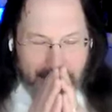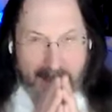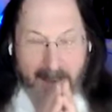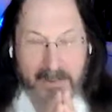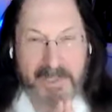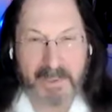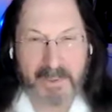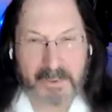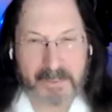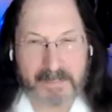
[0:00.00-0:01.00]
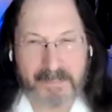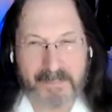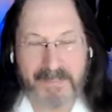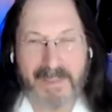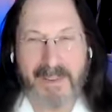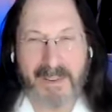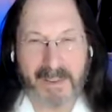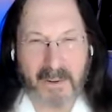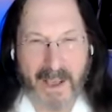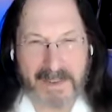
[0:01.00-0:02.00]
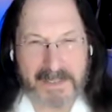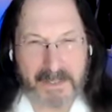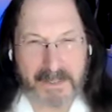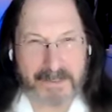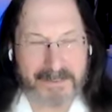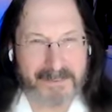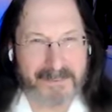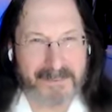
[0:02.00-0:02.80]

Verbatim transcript: I bow to you and gratitude.